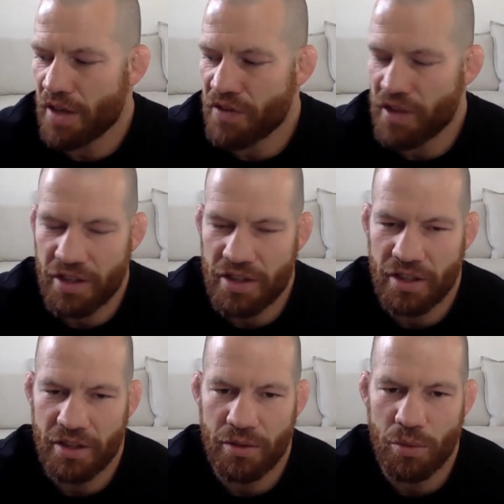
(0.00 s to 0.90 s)
thing
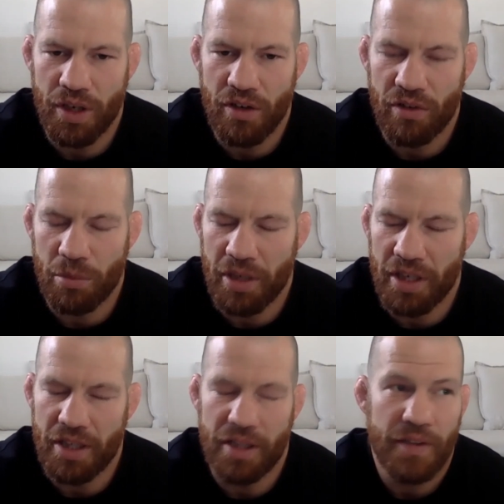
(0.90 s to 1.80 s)
to win over. But
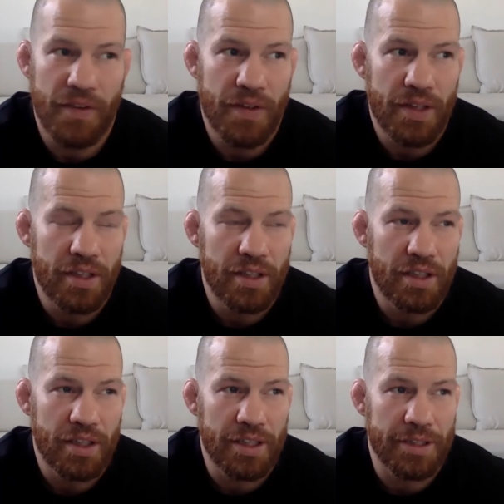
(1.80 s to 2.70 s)

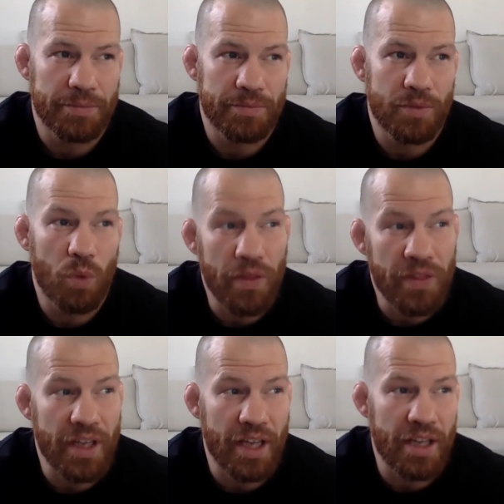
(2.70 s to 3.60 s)
one
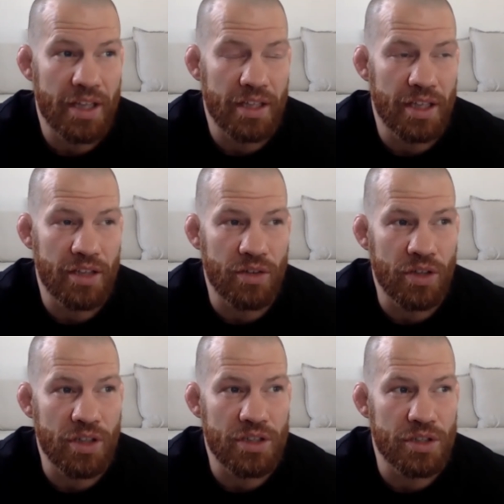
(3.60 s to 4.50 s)
thing I think that you
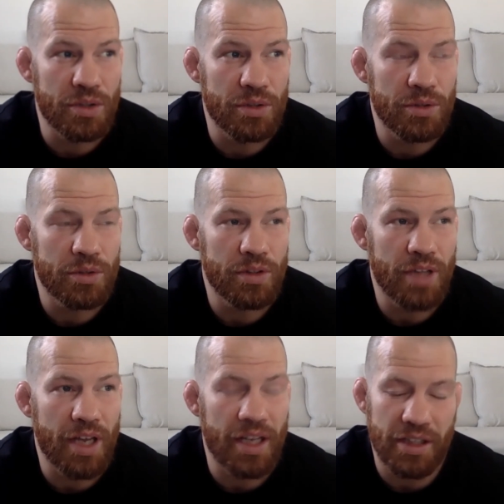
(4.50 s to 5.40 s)
could do,
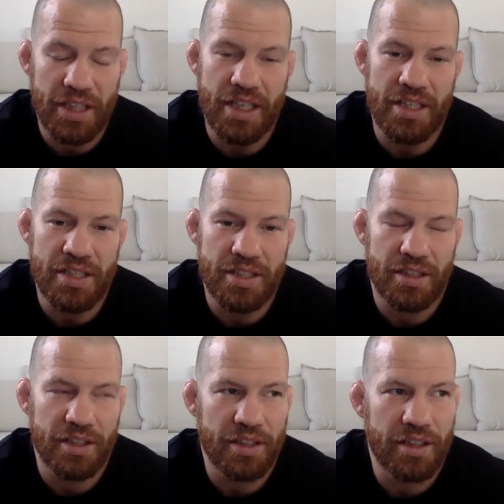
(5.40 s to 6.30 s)
that at least
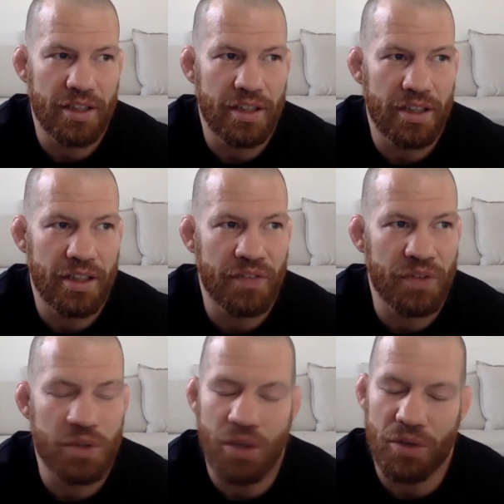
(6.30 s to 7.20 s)
if
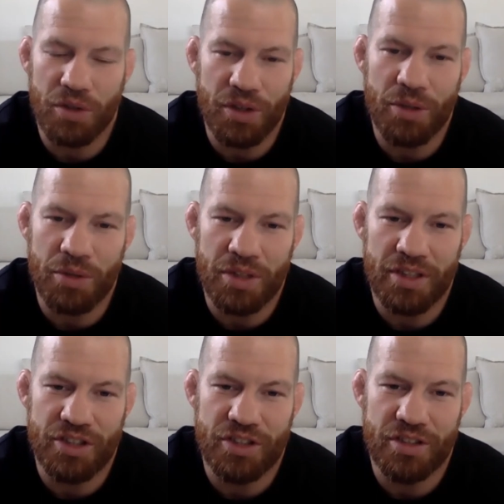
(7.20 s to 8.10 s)
you don't agree with
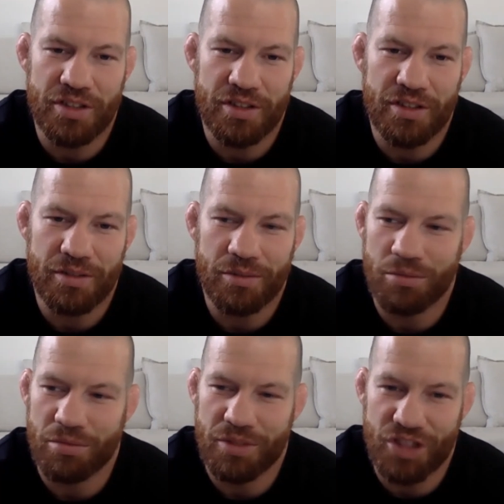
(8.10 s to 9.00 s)
the
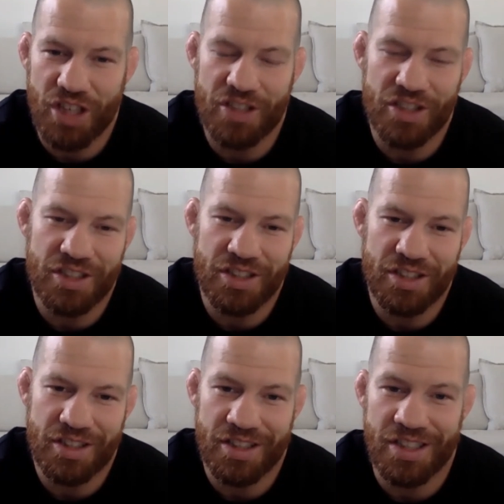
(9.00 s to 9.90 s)
judge's
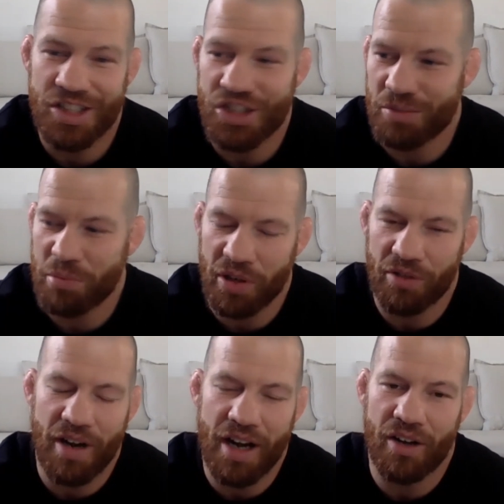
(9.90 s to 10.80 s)
decision per
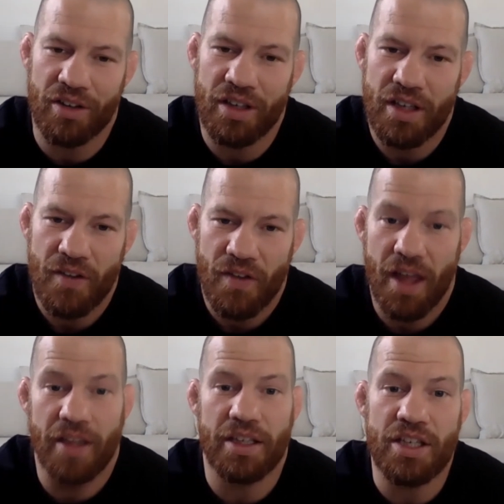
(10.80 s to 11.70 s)
round,
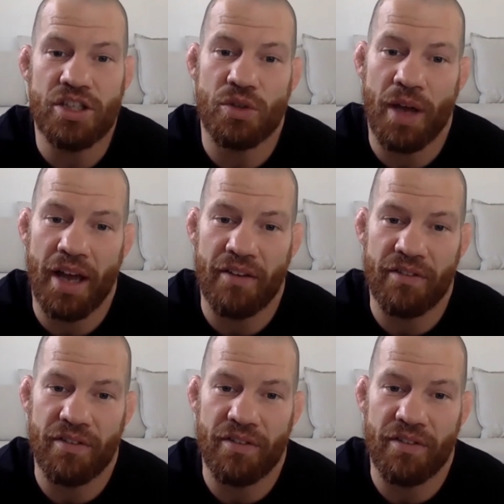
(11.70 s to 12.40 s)
at least you have